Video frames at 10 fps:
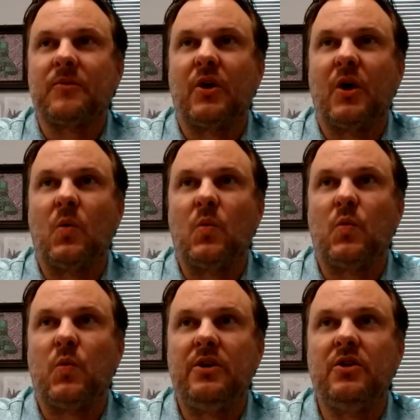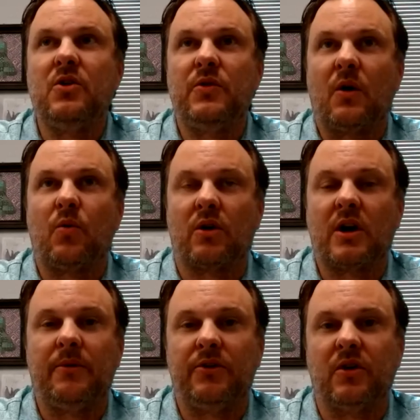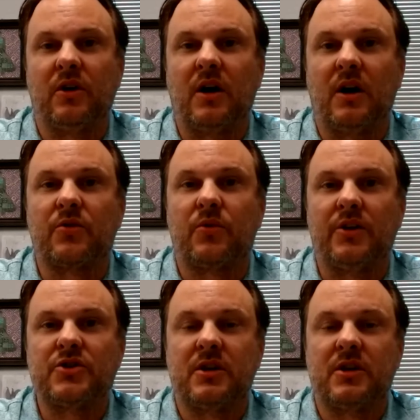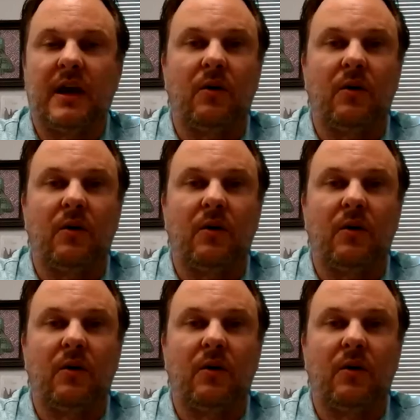So we knew that we were coming to a crunch.